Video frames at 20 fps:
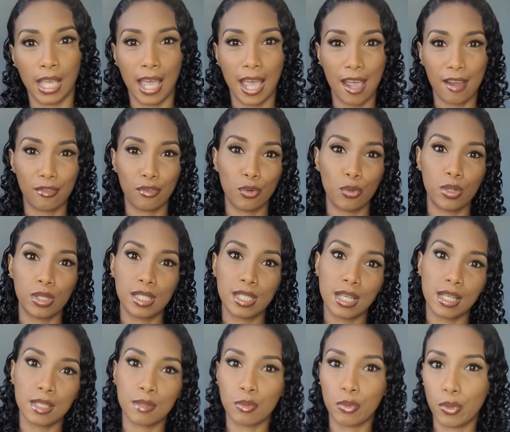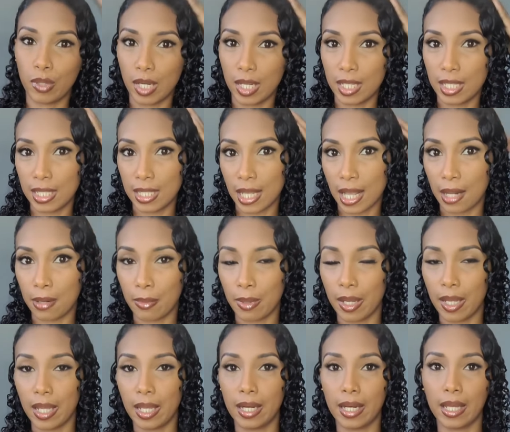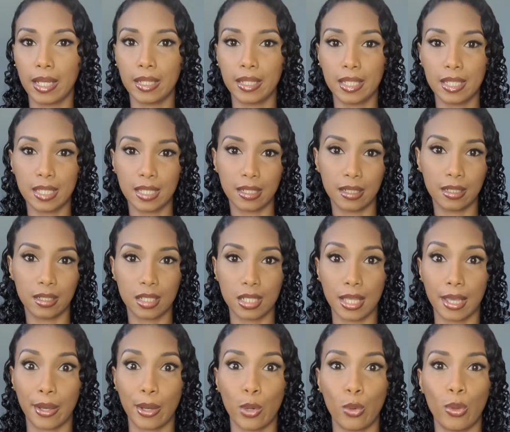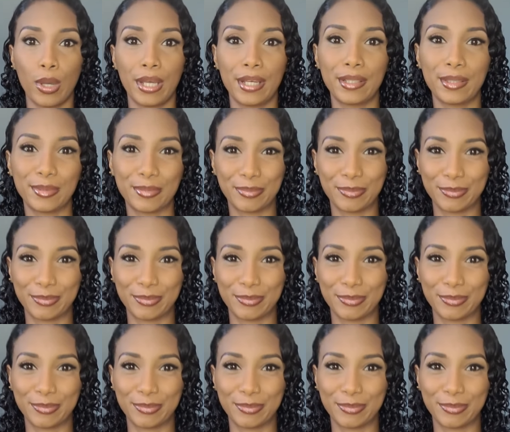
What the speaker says: Everyone tells me when I style my hair like this, it looks like a wig,